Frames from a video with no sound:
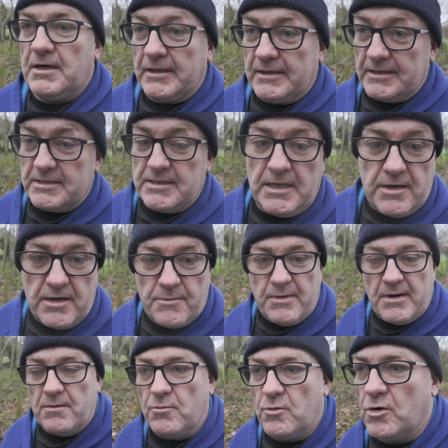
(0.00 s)
Like this area
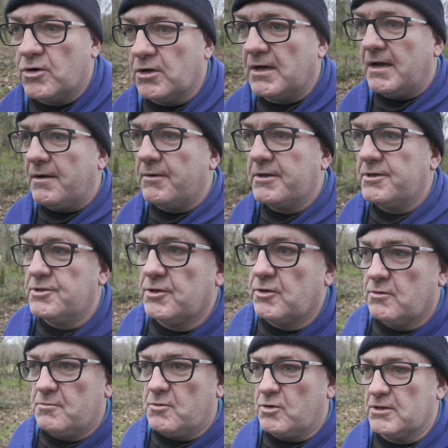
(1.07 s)
where I'm walking now, I used to
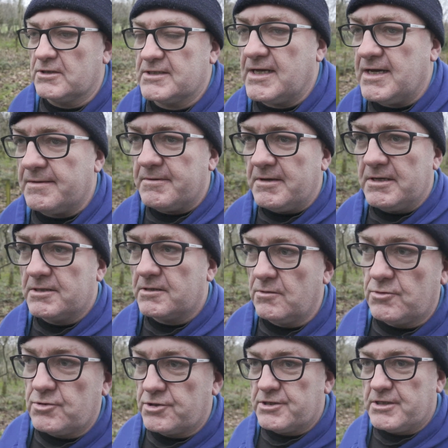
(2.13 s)
come all the time years
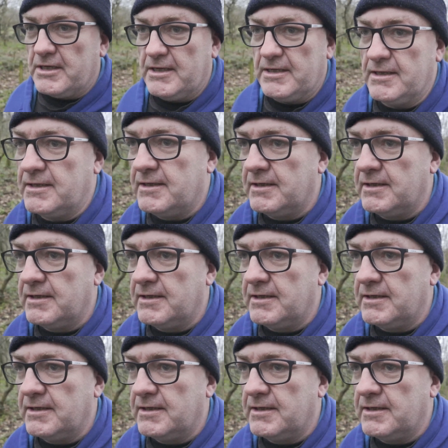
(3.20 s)
ago just to